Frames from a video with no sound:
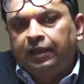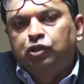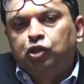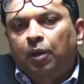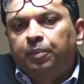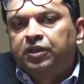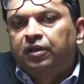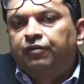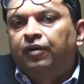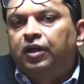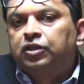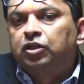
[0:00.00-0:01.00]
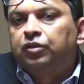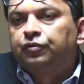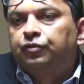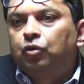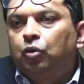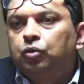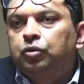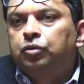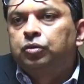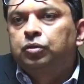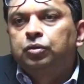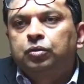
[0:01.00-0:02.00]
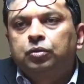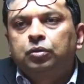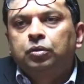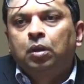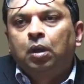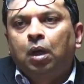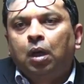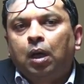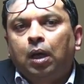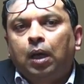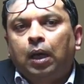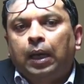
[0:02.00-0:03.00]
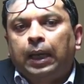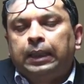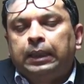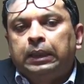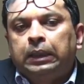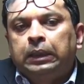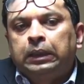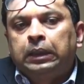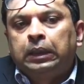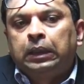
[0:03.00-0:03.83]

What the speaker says: jobs are a function of growth. And